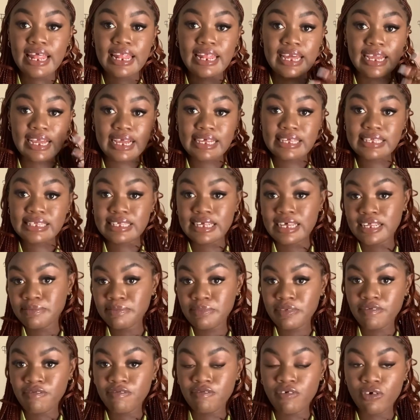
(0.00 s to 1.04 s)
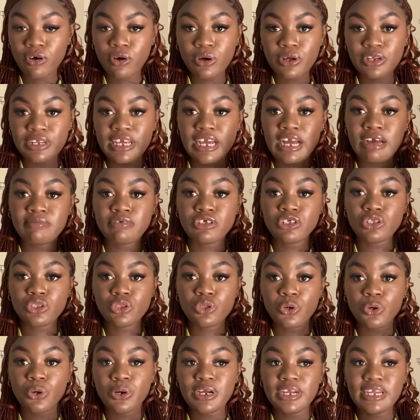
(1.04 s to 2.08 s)
Like I said before, they have a
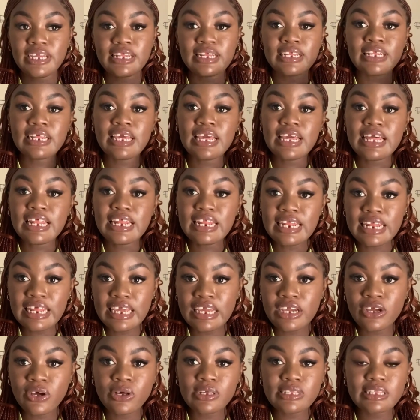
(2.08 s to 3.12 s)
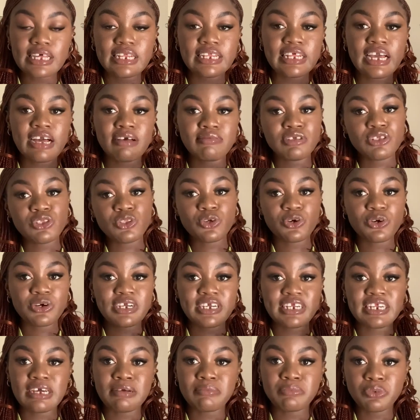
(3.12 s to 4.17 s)
store in Lagos and they have a store
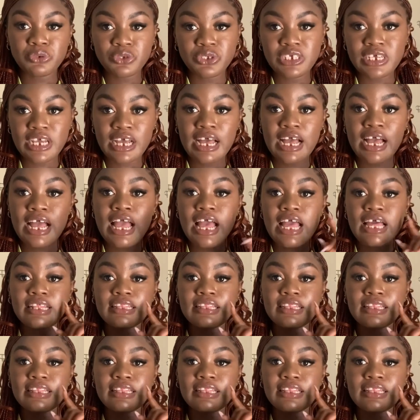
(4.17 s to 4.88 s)
in Abuja.